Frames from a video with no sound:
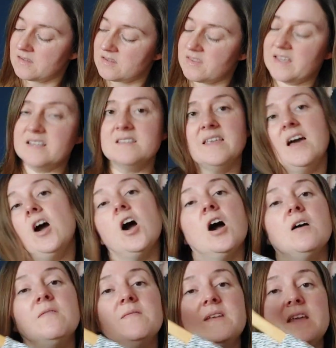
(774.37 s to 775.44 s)
So that's like
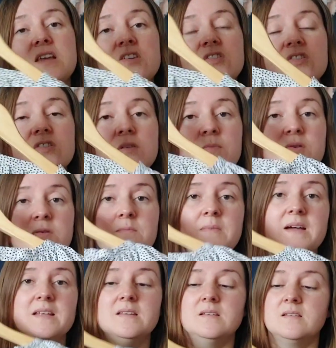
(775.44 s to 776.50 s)
1/2 inch. The button
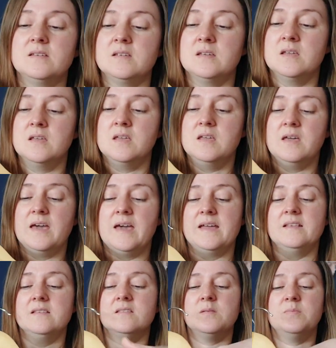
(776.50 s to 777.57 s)
band
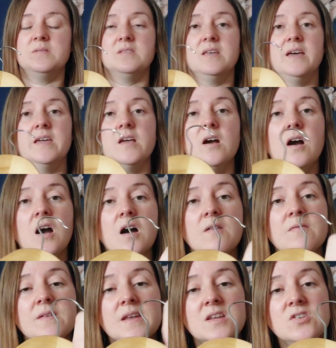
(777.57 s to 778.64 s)
ends up as like
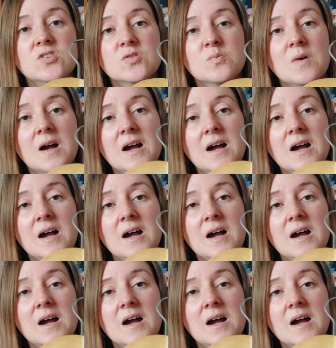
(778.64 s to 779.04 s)
1/2 inch